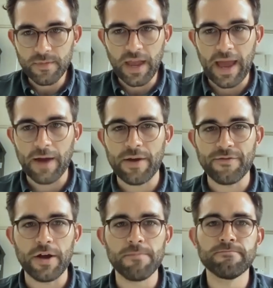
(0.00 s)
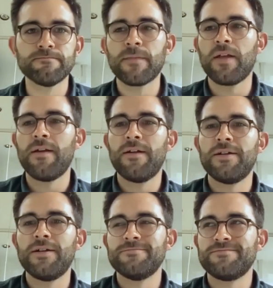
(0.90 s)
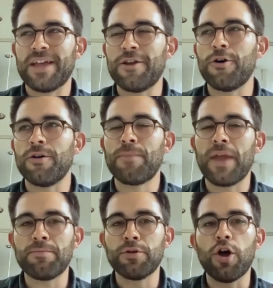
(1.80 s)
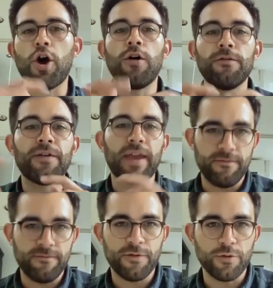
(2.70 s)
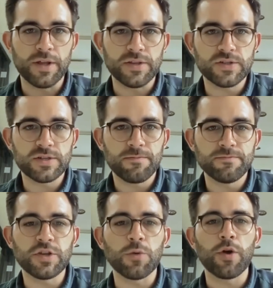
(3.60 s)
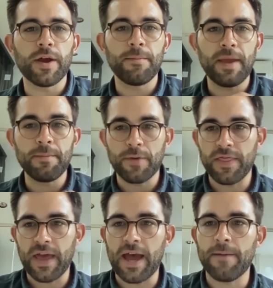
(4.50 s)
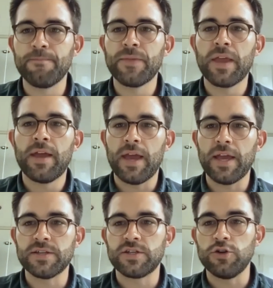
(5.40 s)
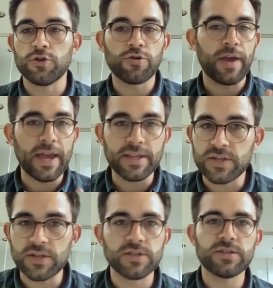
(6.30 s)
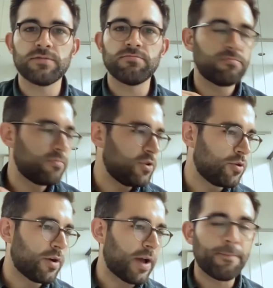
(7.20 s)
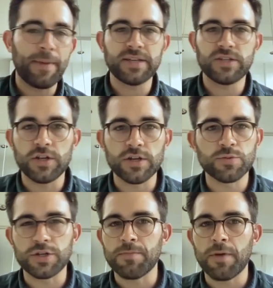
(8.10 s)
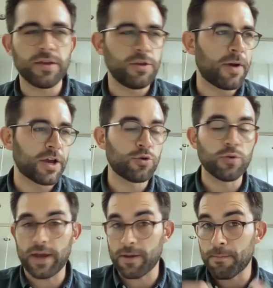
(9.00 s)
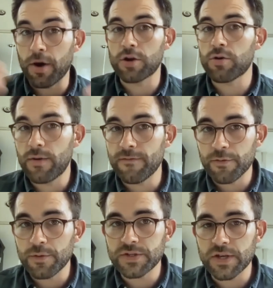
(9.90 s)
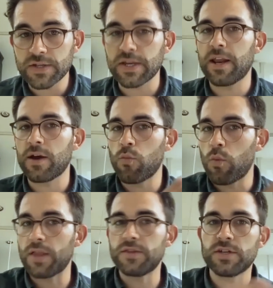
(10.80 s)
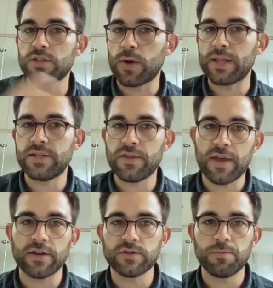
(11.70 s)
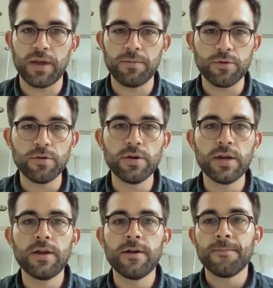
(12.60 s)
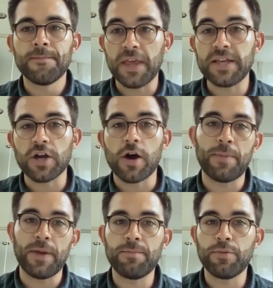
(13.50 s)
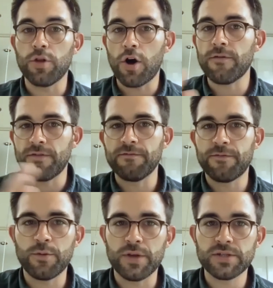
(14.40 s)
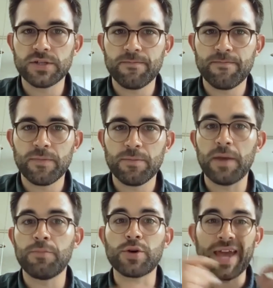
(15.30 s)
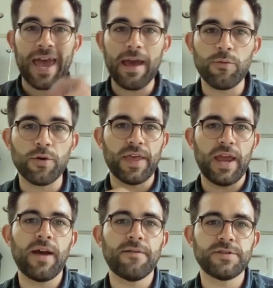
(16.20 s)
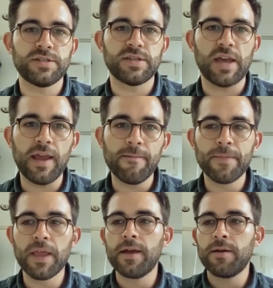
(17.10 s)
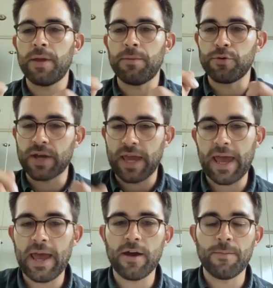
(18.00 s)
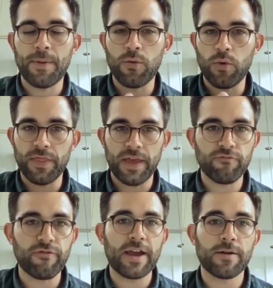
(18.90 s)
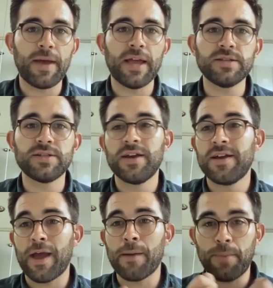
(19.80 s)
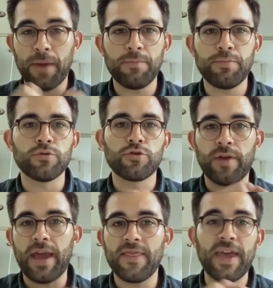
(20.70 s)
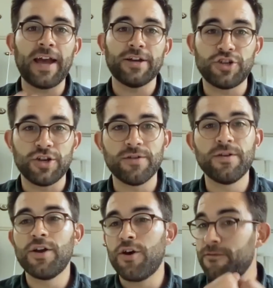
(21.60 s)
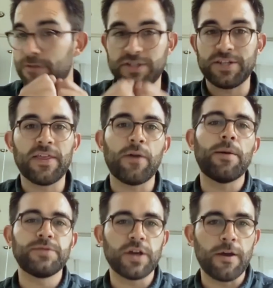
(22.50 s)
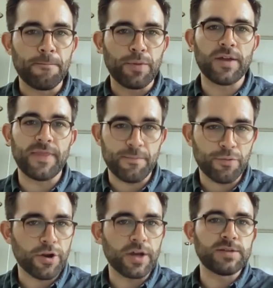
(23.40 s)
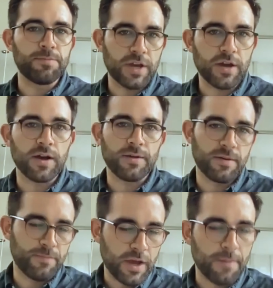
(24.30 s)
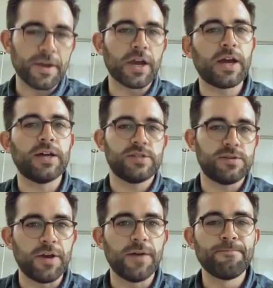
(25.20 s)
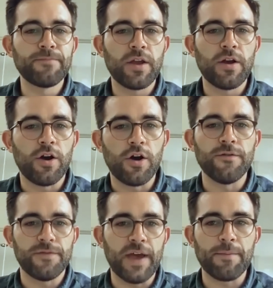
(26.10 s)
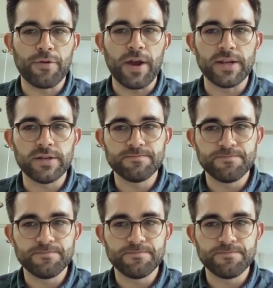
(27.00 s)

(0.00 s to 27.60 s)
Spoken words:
However, they're not people of influence. So what I mean by that is your creators, your ambassadors, which you might call like a micro influencer, say like 1 to 20,000 people. These are people of influence. People care what they have to say. People care about what they recommend, and people create the action of visiting that website and buying that product and becoming a customer of that brand.